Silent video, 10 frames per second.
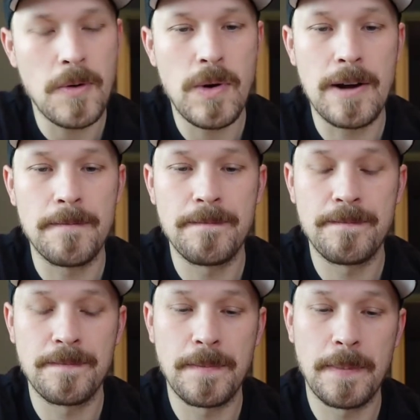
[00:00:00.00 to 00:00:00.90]
Wow.
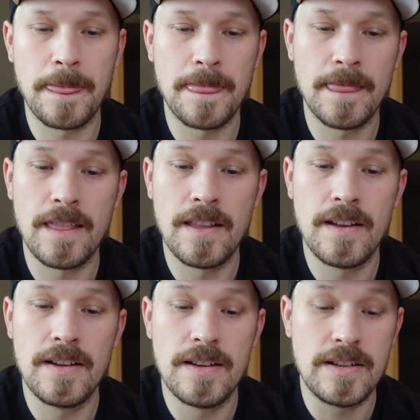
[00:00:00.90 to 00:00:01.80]

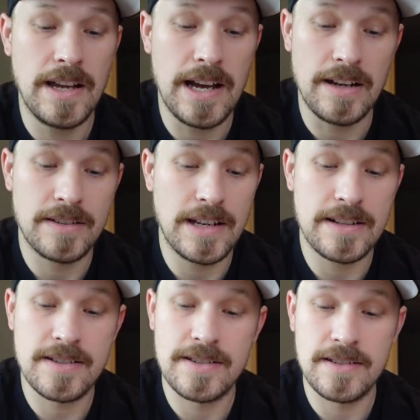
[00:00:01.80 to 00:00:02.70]
Yeah,
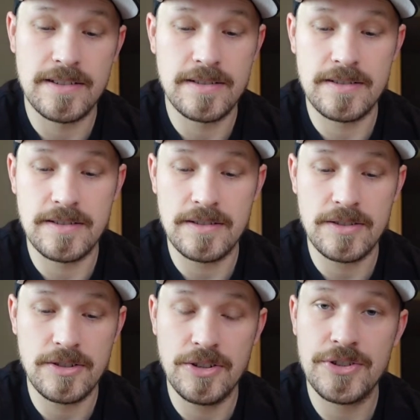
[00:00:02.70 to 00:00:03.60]

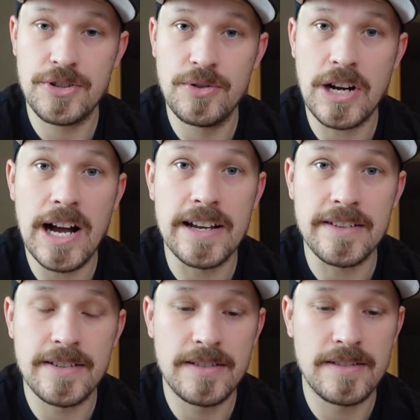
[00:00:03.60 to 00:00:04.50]
you're too
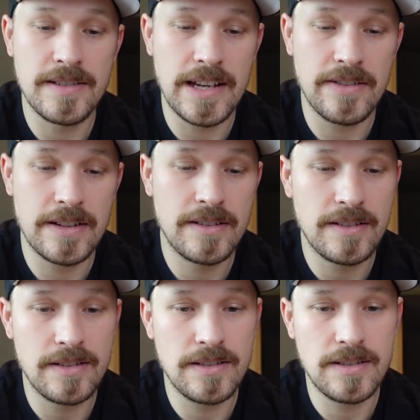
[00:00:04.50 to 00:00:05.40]
kind, David.
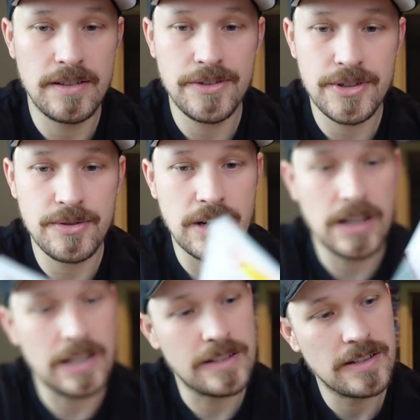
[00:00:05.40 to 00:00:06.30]
You're too
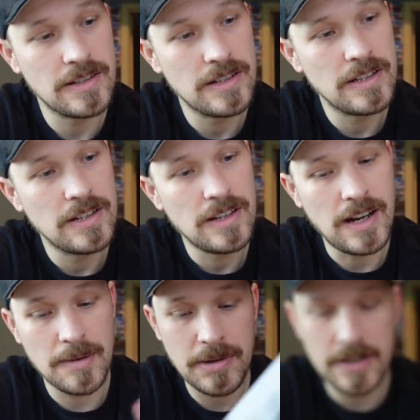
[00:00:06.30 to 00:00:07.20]
kind.
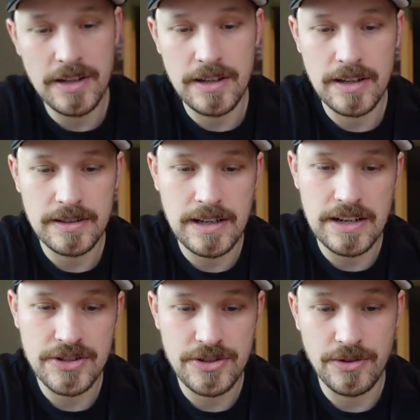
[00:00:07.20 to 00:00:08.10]
I'm gonna,
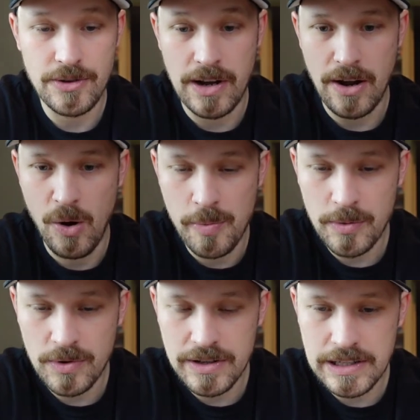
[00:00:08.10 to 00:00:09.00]
gosh, do I
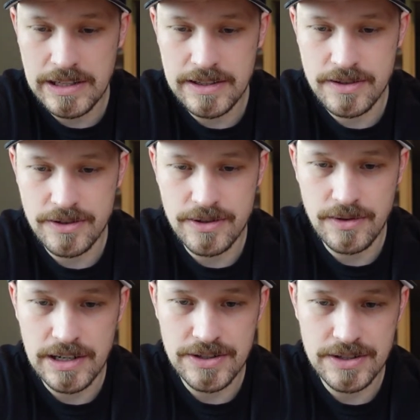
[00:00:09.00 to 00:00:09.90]
open one of these, or
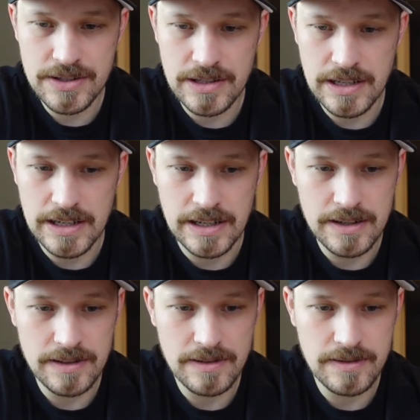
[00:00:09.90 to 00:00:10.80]
do I just
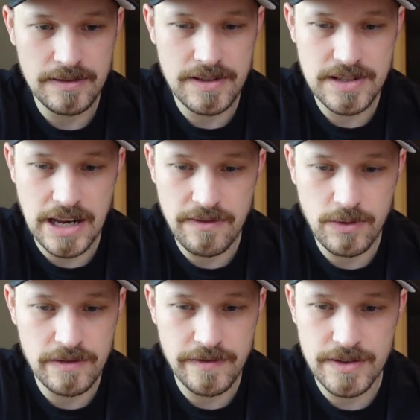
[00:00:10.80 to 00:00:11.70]
like save
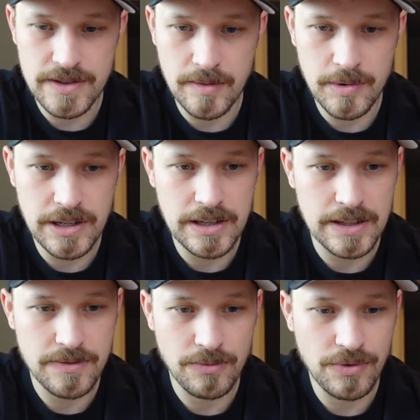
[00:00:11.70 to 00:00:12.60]
one for somebody
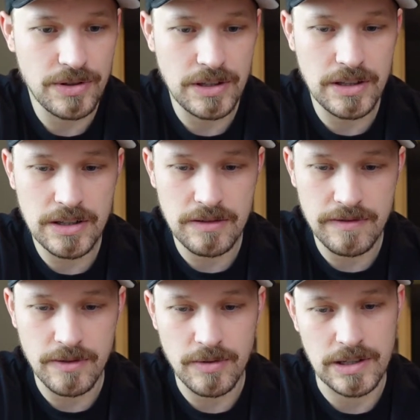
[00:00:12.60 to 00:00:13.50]
that's really looking
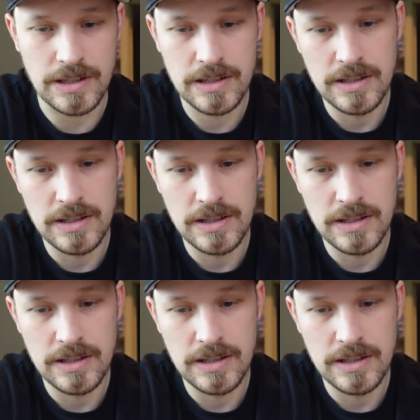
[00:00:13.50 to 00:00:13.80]
for one?